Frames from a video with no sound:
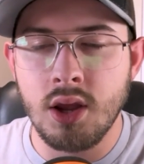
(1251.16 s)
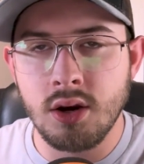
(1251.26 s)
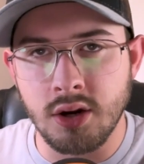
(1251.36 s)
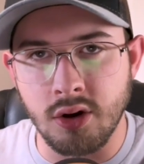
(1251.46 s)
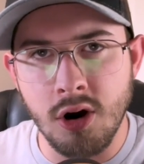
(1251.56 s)

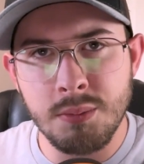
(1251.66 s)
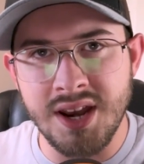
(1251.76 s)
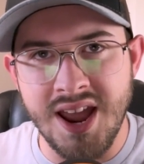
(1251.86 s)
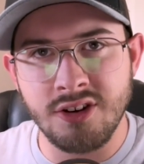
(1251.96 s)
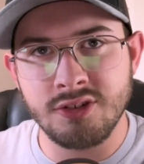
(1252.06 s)
Now, Garmin
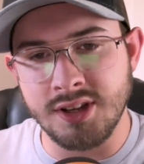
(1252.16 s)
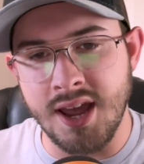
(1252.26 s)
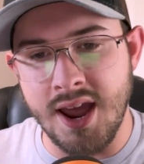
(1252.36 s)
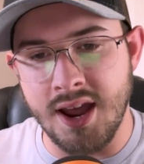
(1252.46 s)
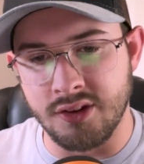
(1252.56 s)
actually
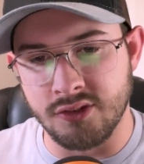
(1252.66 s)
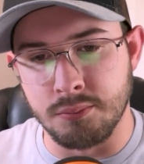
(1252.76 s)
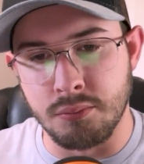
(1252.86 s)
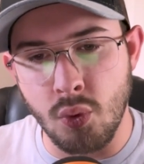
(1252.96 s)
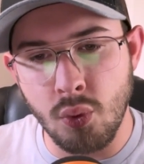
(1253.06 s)
has
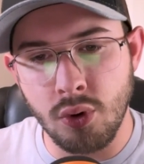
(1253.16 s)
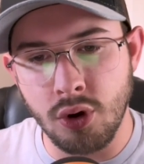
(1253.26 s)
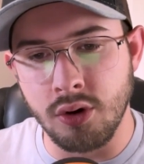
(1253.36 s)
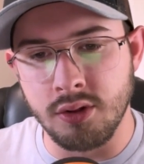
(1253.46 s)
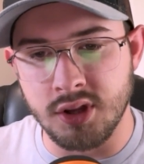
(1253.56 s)

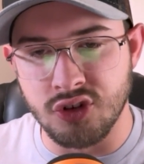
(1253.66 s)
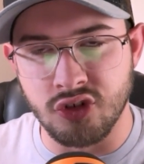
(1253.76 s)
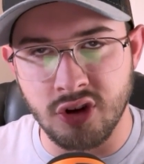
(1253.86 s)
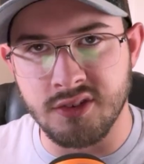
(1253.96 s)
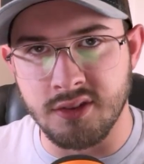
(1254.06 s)
more than
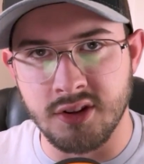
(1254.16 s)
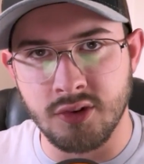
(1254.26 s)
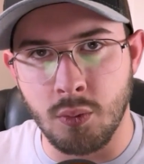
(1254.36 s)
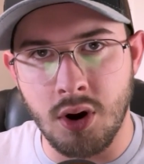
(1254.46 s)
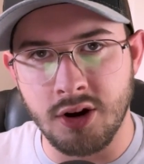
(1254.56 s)
just
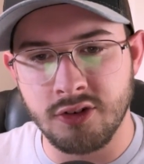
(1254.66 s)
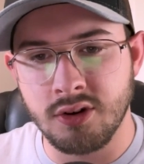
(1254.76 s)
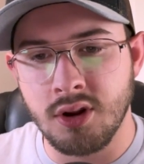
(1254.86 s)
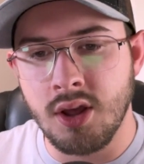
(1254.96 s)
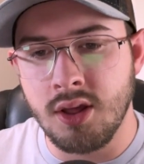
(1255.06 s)
this watch.
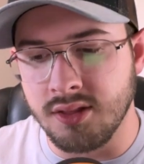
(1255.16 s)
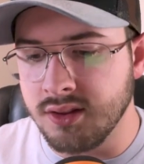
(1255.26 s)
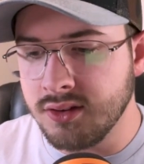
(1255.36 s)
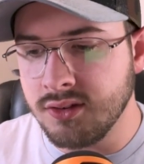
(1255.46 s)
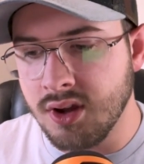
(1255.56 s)

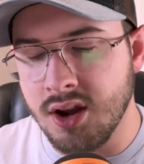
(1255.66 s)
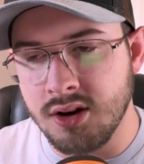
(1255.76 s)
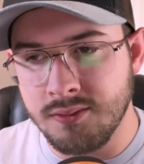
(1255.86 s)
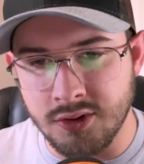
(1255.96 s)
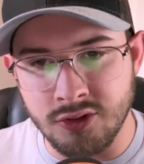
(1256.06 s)
This is kind
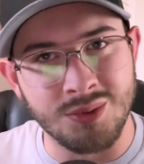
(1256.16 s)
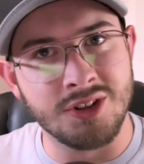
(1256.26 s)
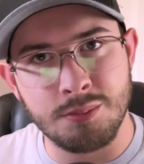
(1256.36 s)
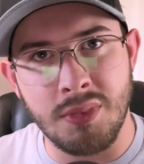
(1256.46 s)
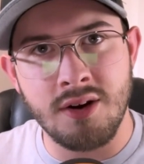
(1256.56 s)
of a sweet
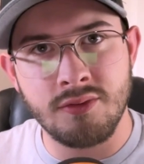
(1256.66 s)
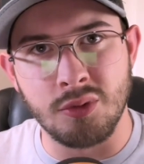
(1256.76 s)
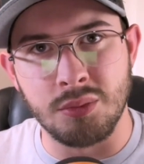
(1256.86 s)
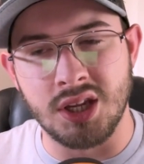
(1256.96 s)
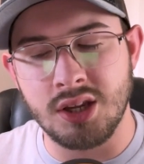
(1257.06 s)
spot for
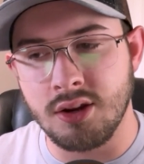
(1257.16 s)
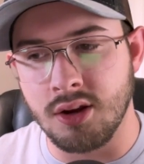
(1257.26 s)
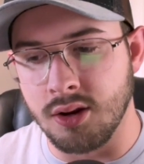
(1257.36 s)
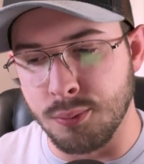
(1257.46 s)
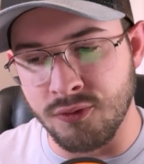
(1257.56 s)
me
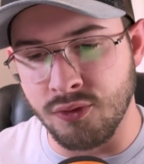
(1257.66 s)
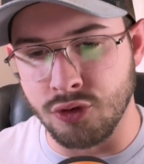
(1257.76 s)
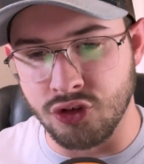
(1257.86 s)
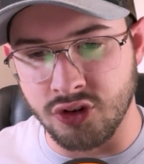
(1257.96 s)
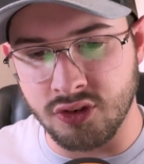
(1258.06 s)
for
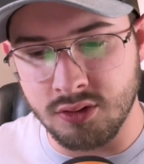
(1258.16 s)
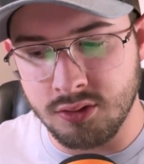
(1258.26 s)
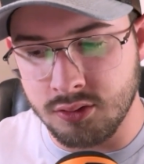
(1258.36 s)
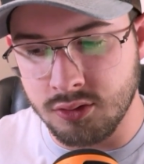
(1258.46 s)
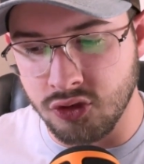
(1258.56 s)
just
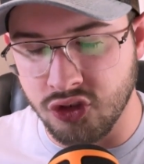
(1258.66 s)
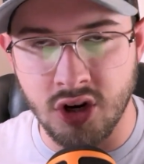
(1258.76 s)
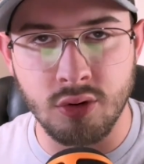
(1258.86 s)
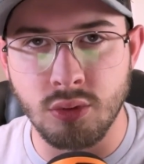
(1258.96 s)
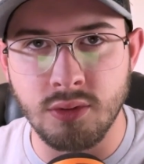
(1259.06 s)

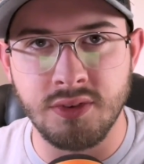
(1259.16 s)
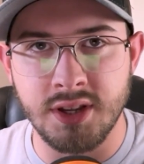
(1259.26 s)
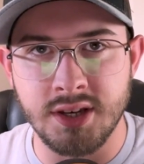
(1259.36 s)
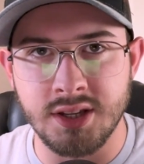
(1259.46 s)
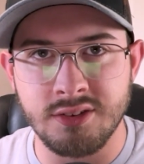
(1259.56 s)
general
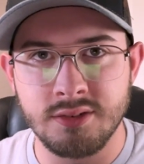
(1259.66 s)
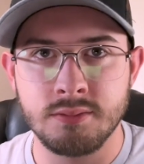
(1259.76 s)
fitness,